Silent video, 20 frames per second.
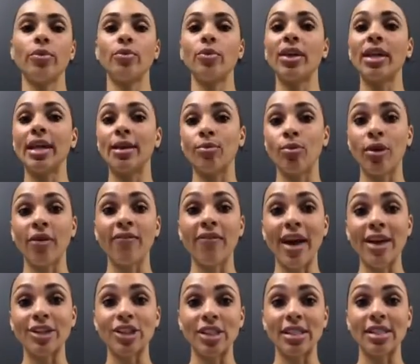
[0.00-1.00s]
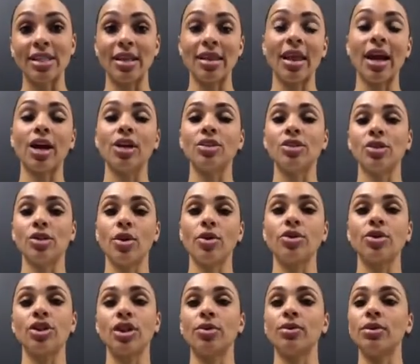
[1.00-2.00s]
we need more veggies in there. And so
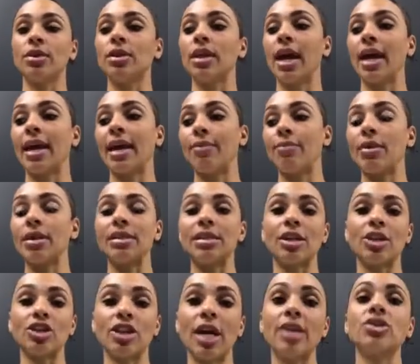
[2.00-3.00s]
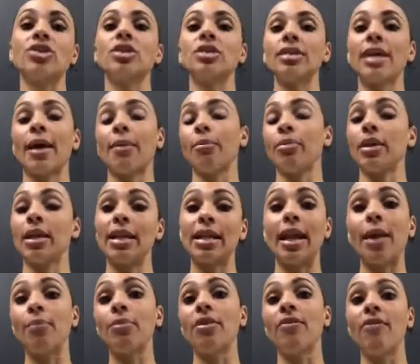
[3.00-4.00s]
she would give me suggestions,
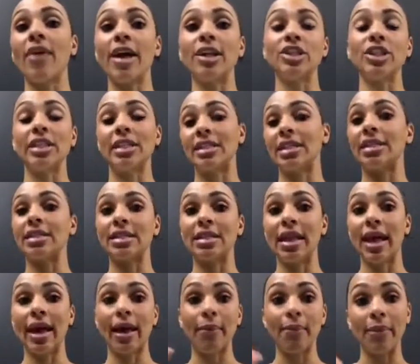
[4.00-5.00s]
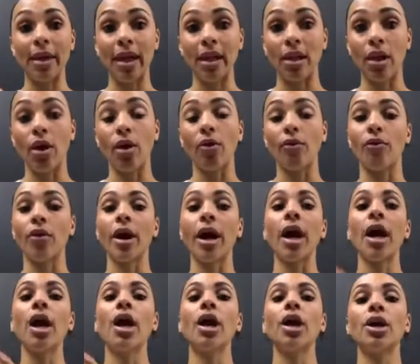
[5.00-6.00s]
blend up the veggies into a meatloaf, or
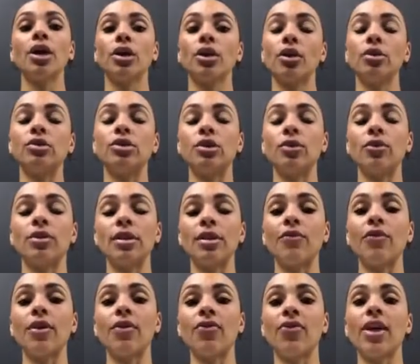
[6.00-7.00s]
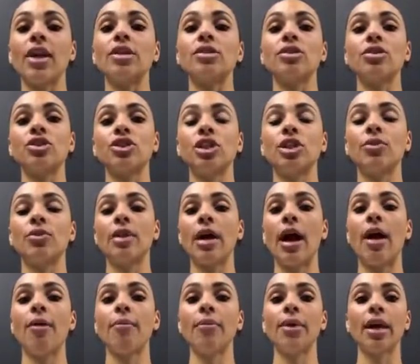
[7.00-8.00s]
do different things. So she would
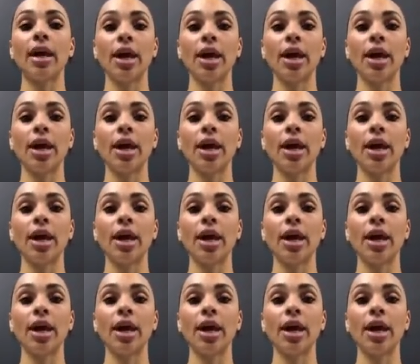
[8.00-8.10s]
help me